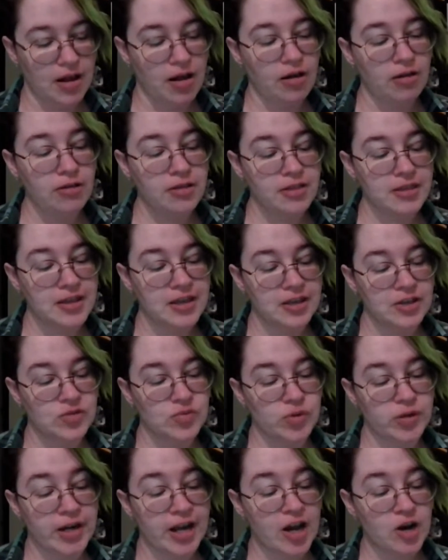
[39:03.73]
All
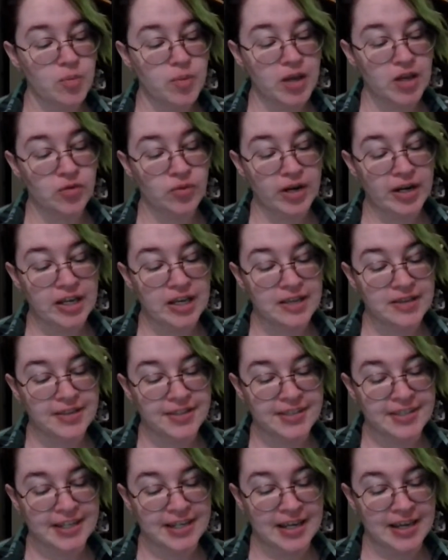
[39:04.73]
things were now made ready in
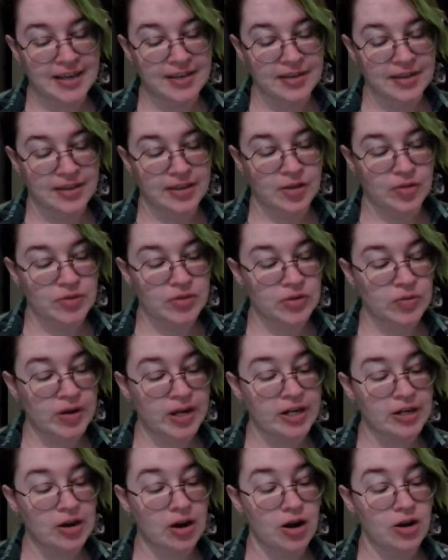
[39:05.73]
the city, and there was
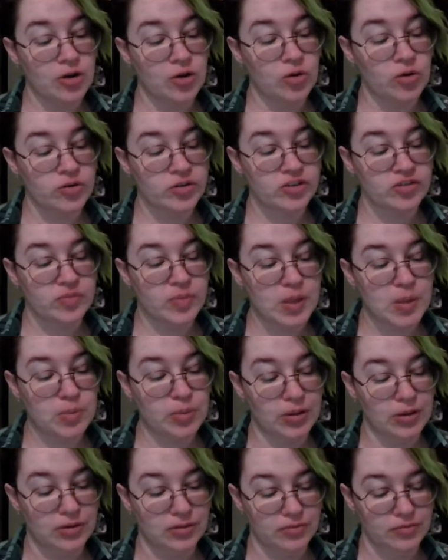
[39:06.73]
great concourse of
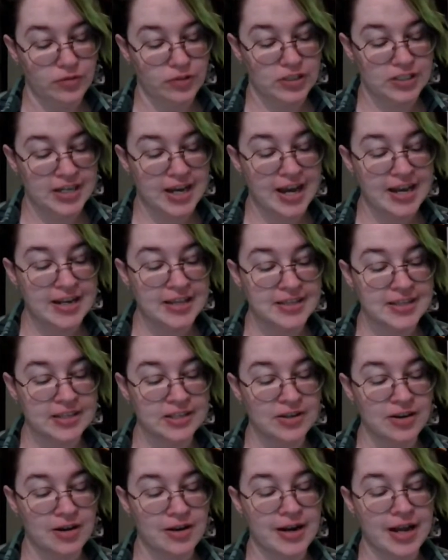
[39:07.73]
people, for the tidings
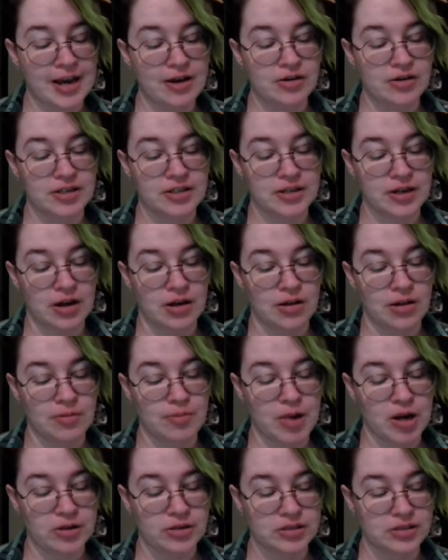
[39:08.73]
had gone out into
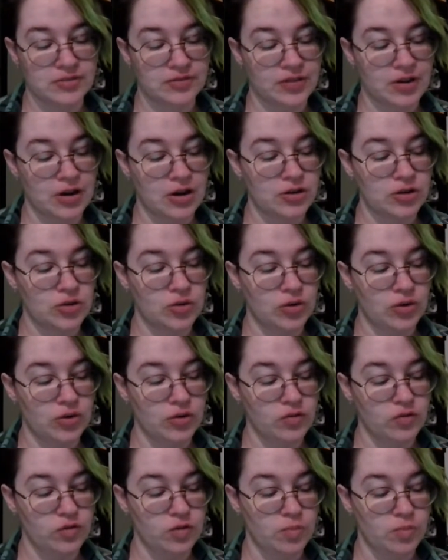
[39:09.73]
all parts of
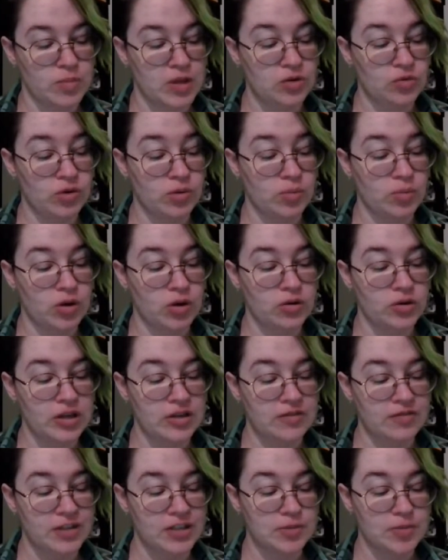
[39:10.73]
Gondor, from Min Rimon
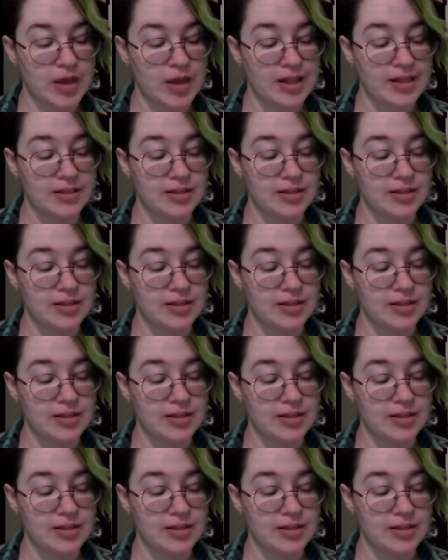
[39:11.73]
even to